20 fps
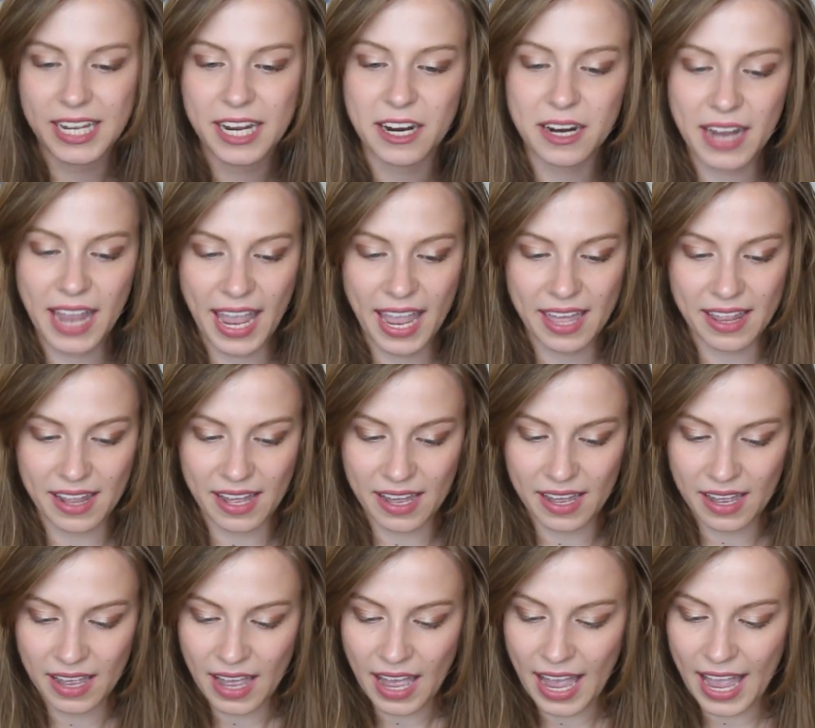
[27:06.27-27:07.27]
Dear
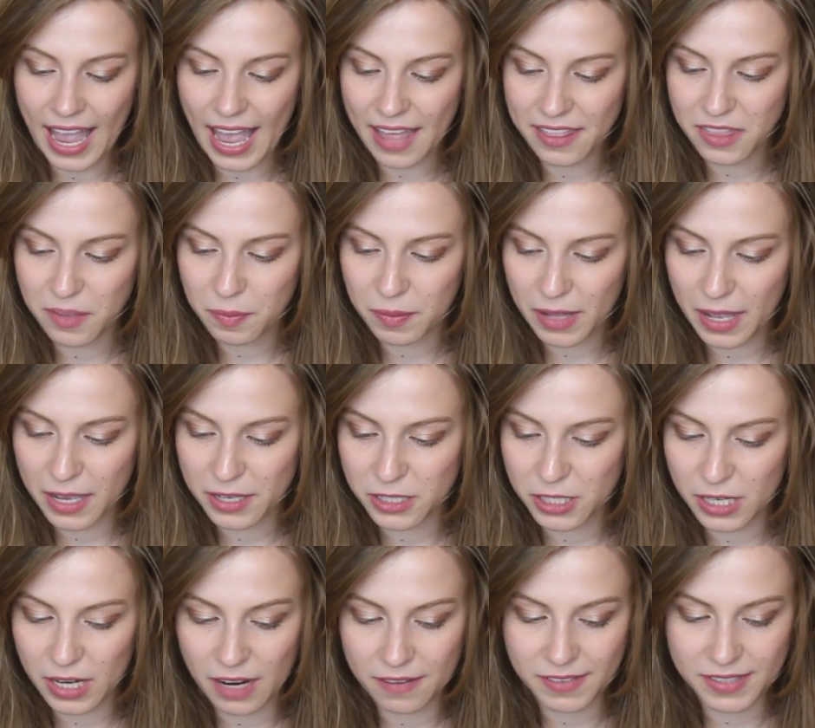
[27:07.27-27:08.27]
Kayla, I had the
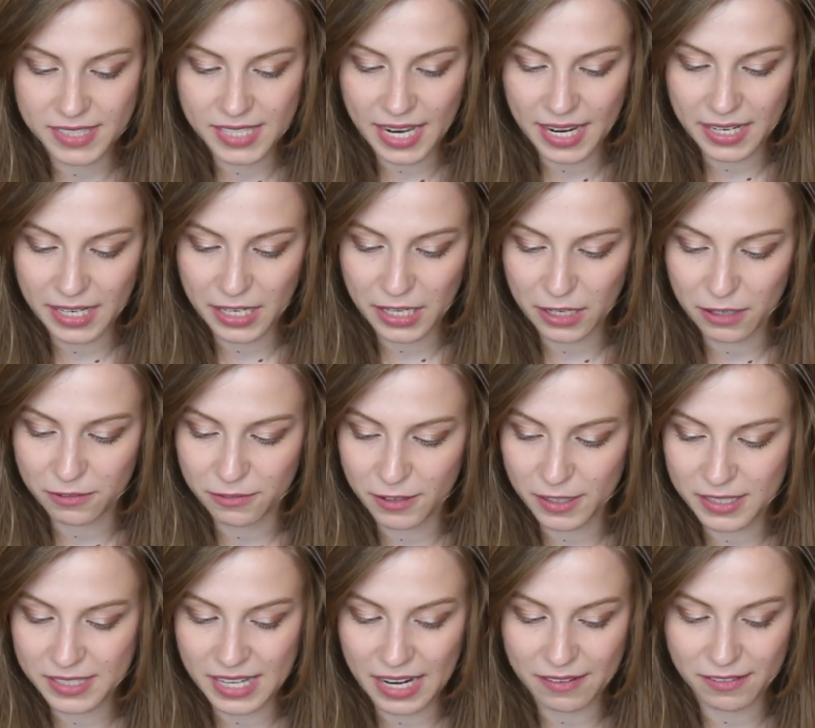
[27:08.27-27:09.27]
pleasure of attending your
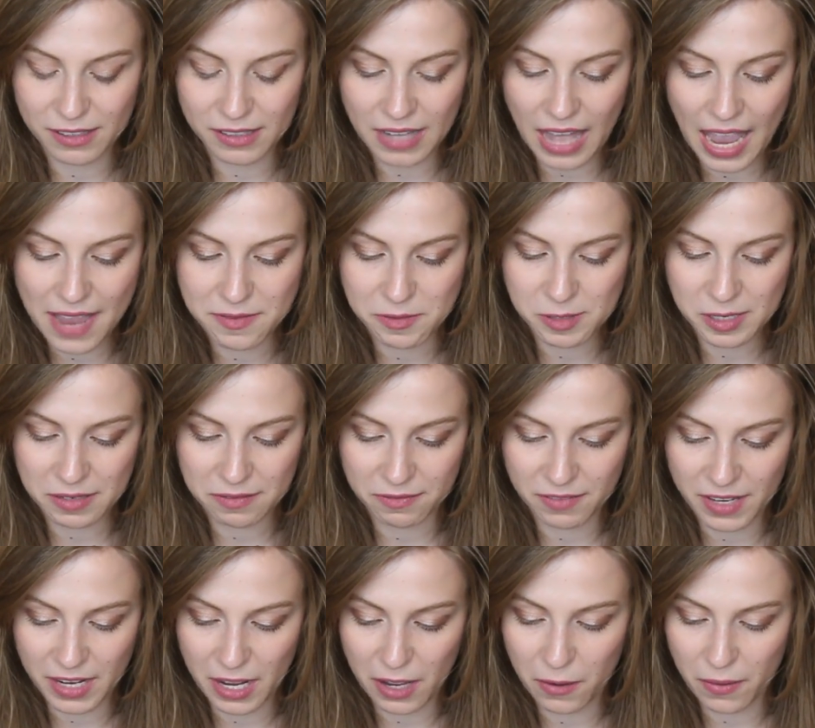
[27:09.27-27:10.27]
first ever live
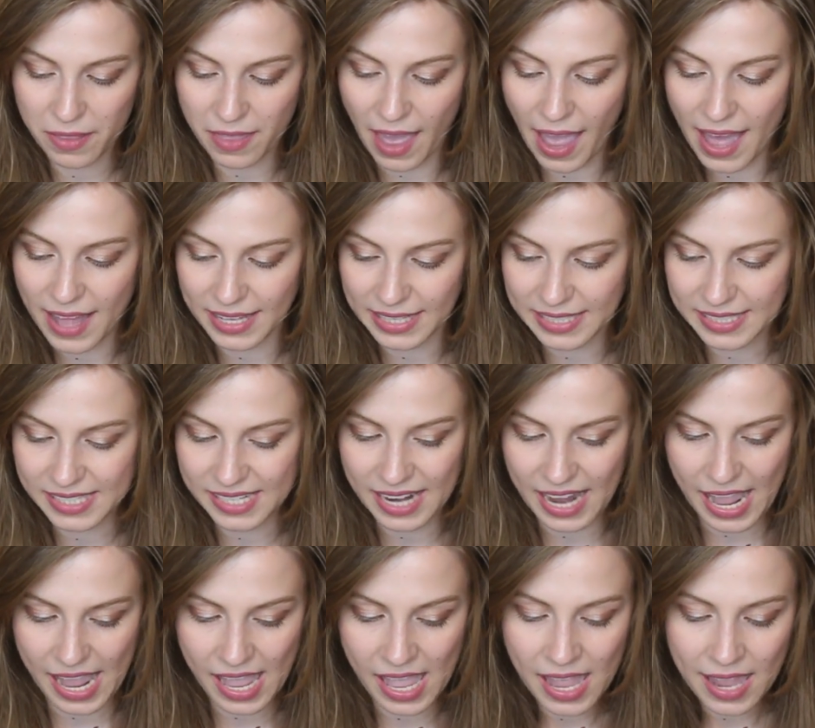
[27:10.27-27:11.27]
stream video with Alex
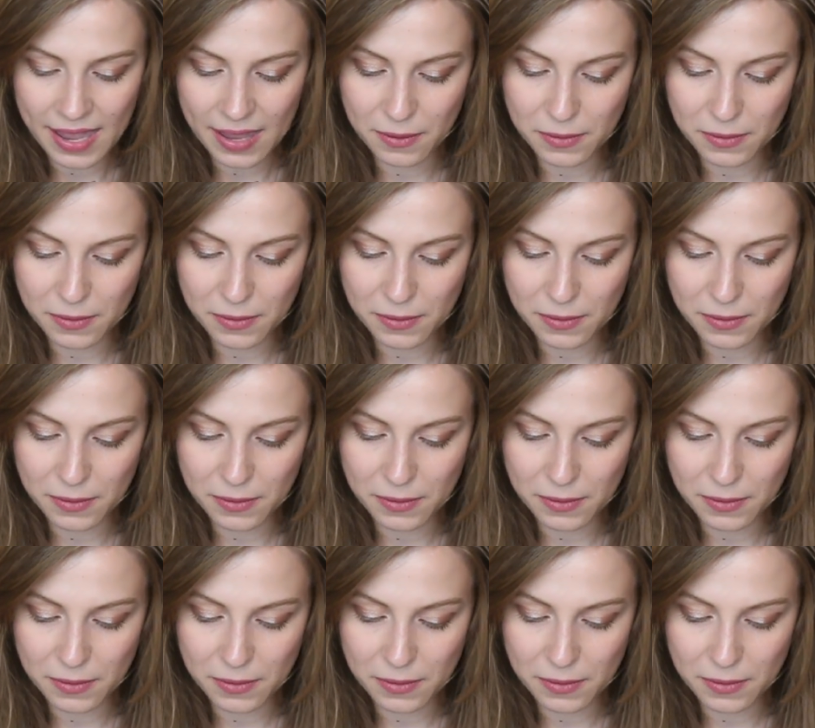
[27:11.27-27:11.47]
today.